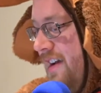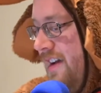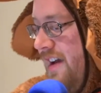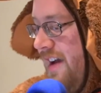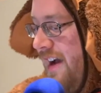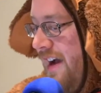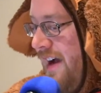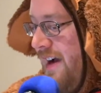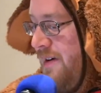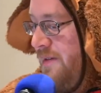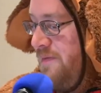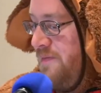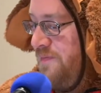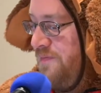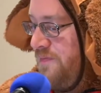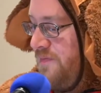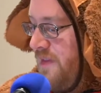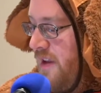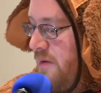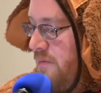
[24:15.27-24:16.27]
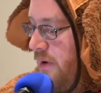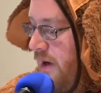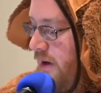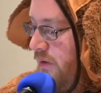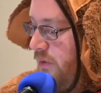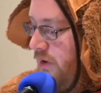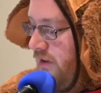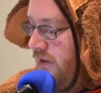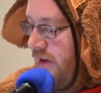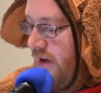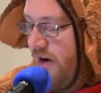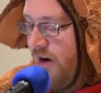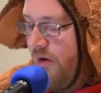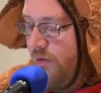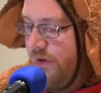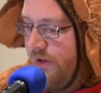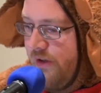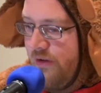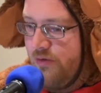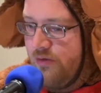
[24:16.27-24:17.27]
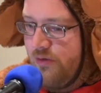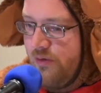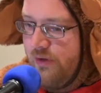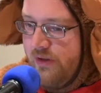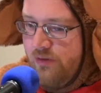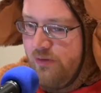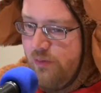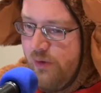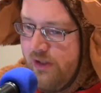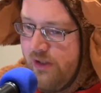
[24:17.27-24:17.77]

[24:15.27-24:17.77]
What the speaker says: But all we did was we